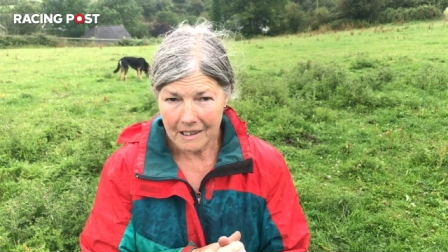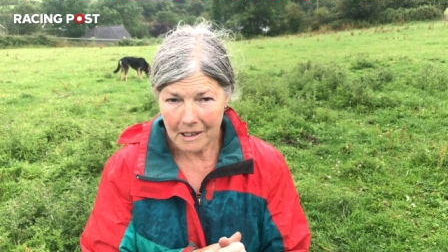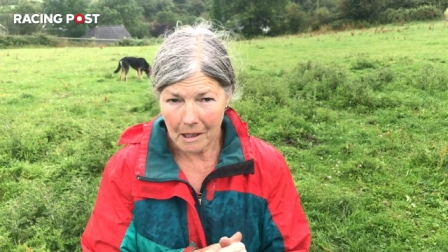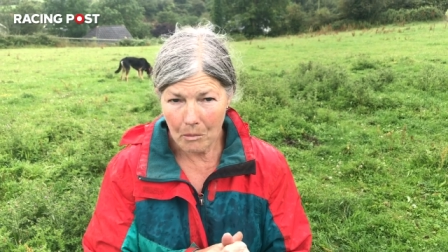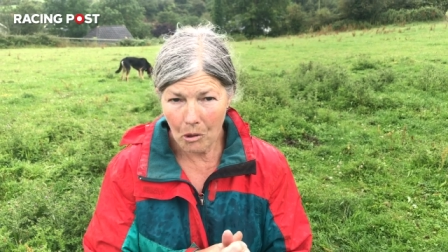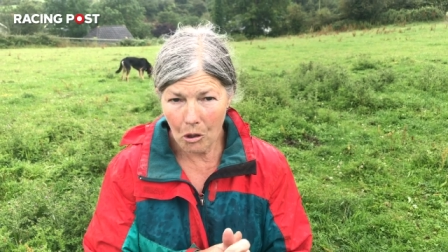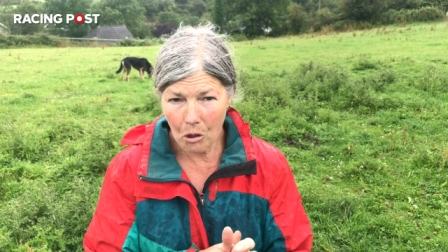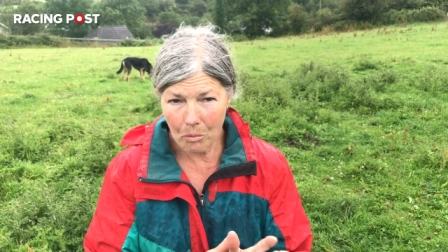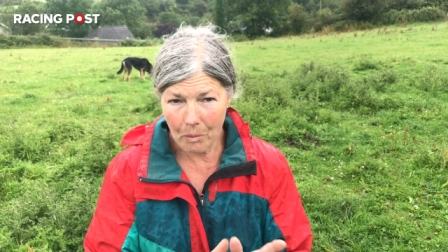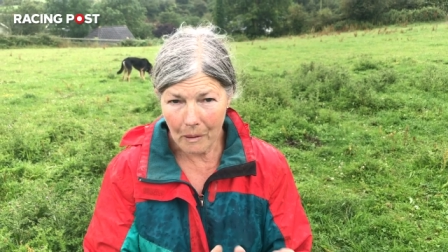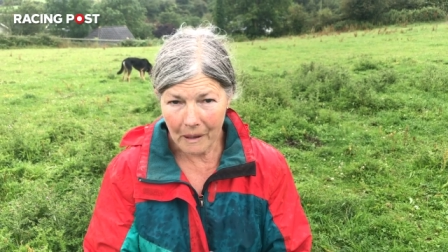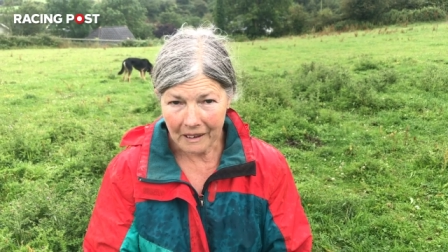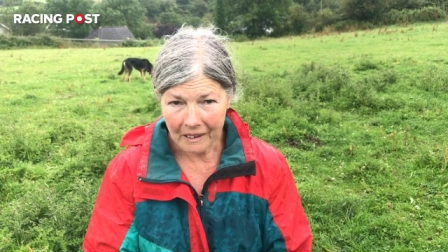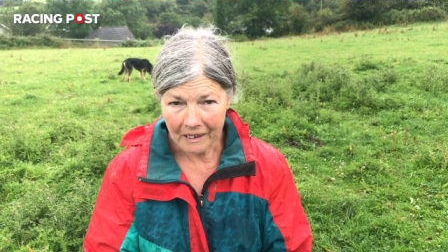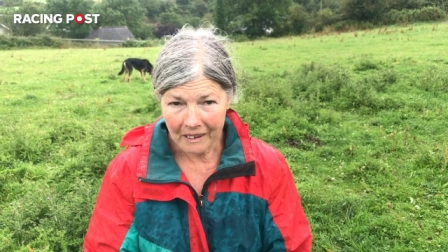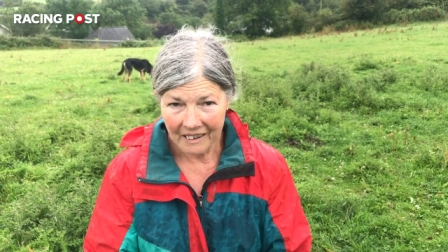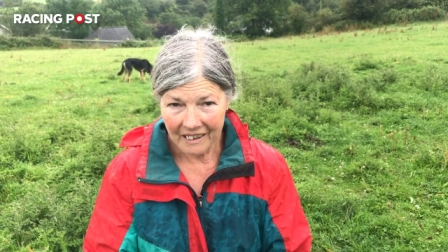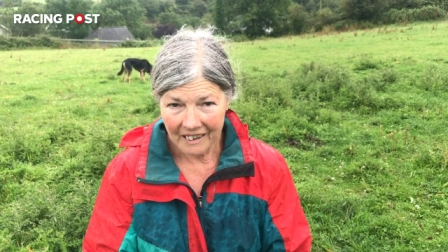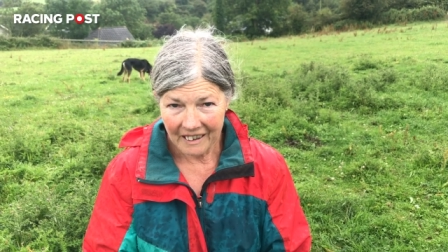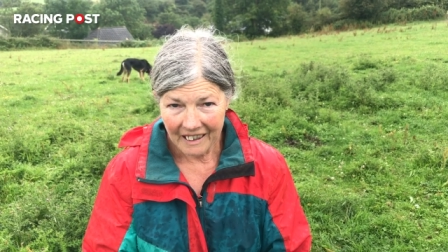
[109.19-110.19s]
So I'm
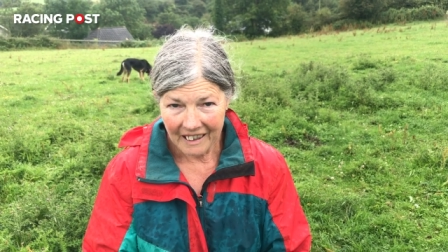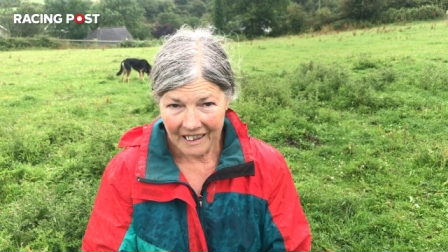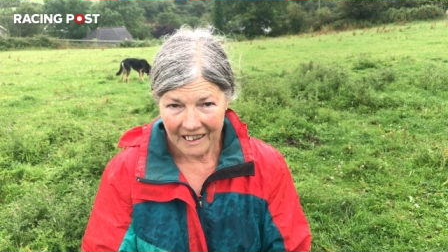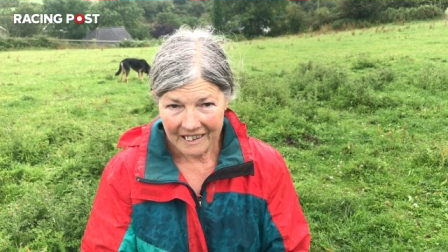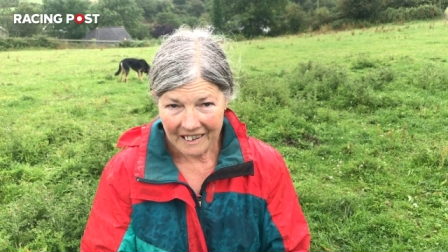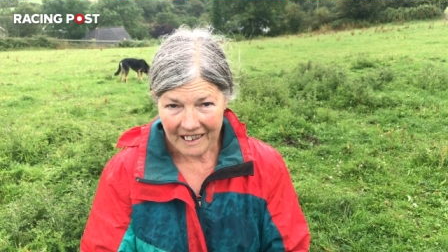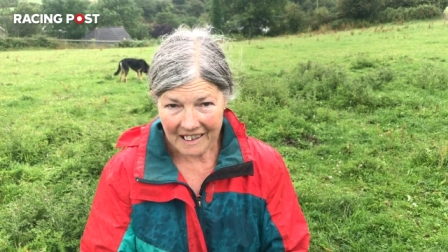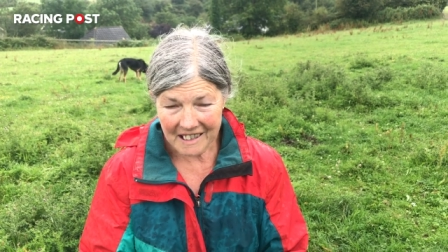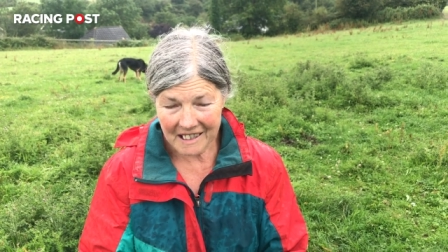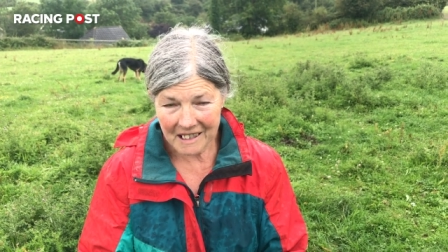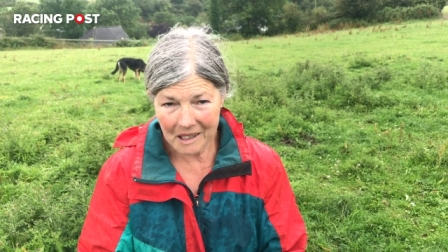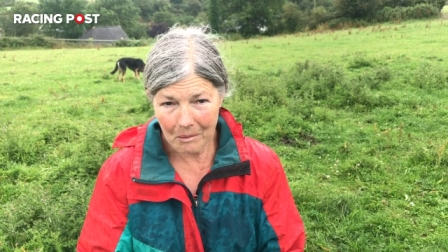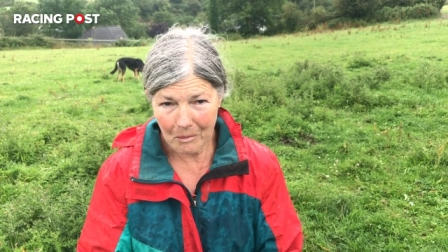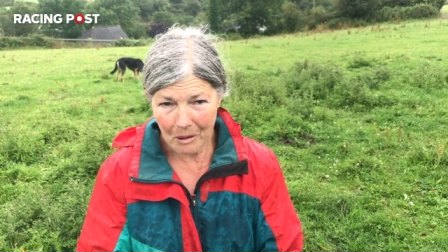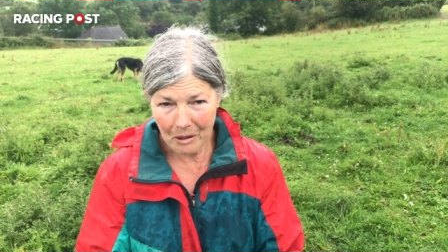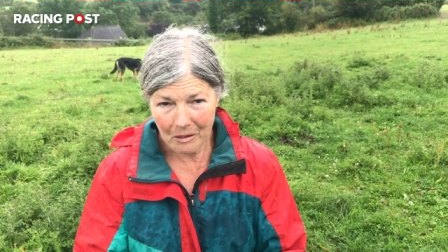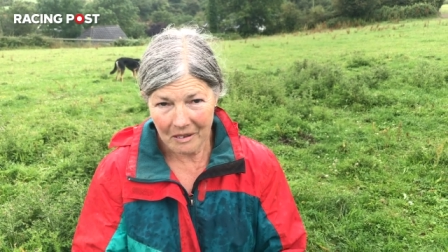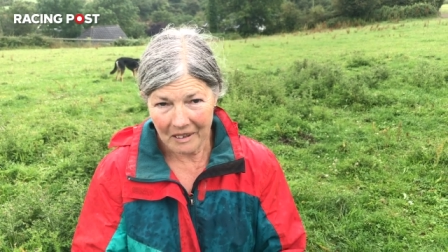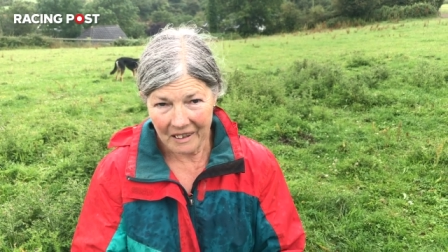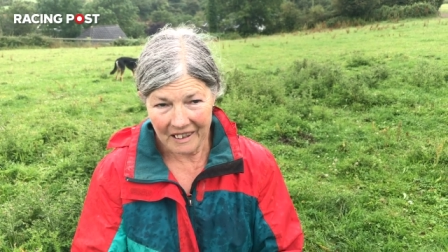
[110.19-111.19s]
hoping that
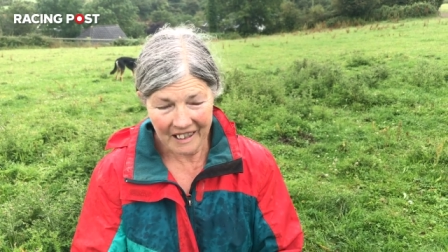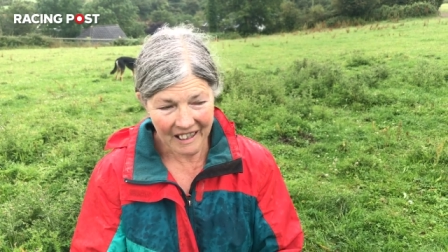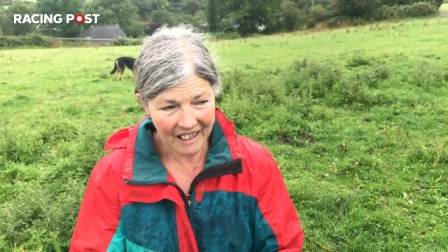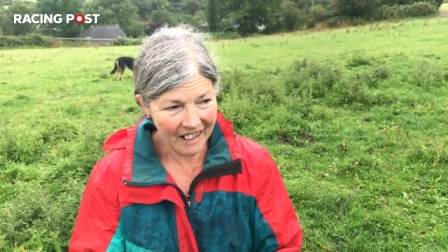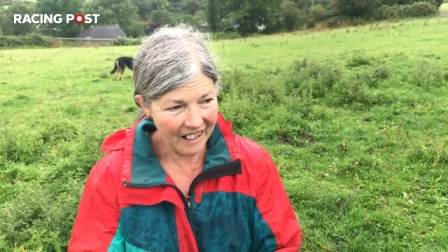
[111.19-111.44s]
someone